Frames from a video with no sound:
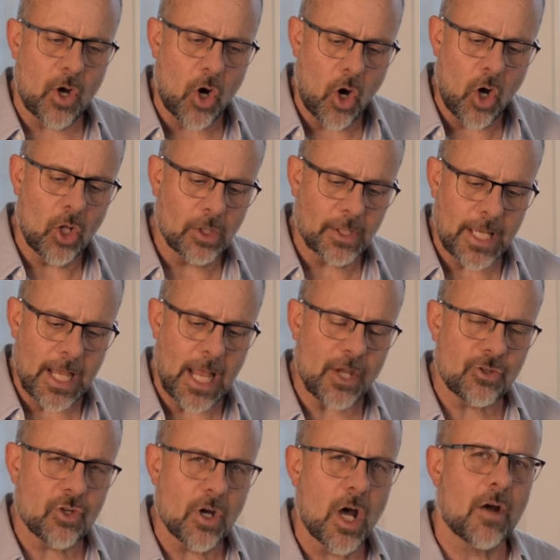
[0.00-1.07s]
all
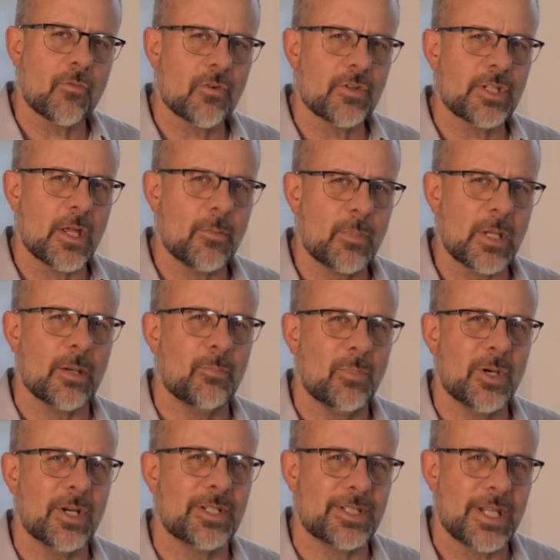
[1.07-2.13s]
cash offers that are being
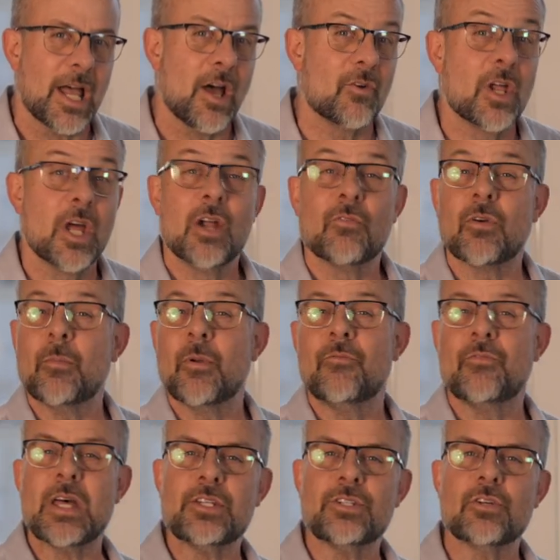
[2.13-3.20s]
put down from
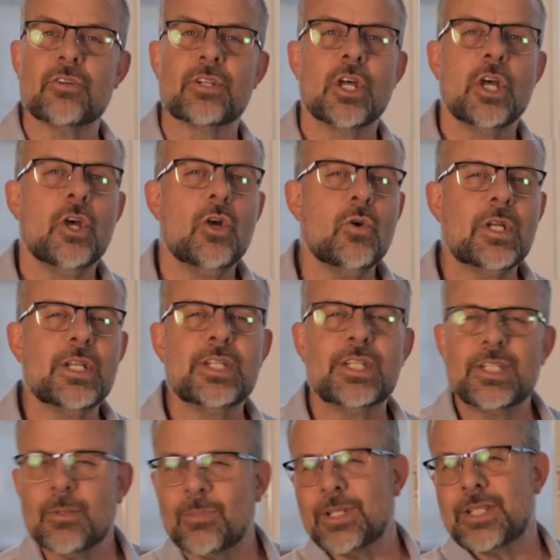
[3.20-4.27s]
investors who can
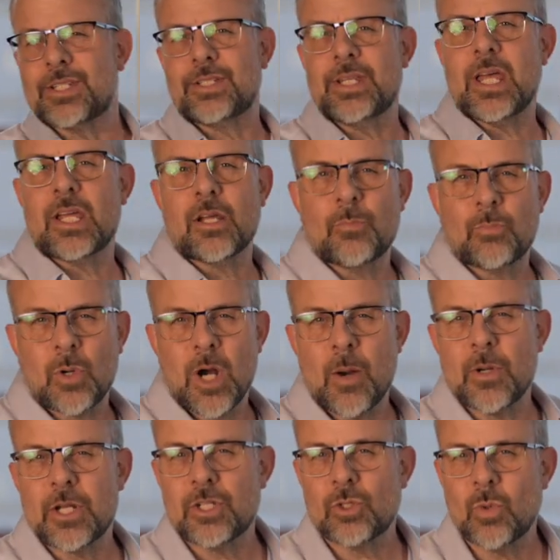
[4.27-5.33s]
simply snag up
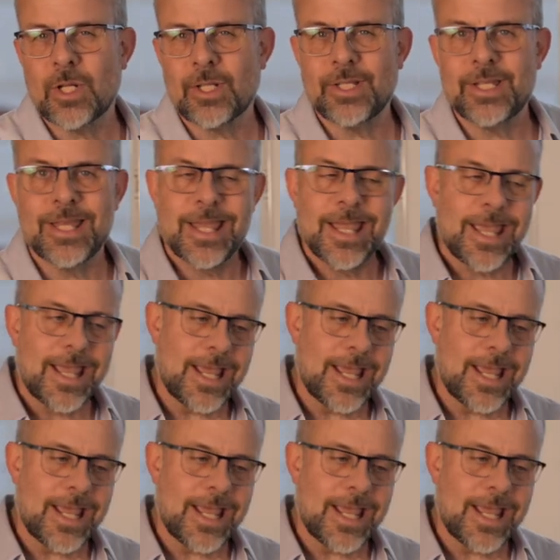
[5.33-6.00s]
properties quickly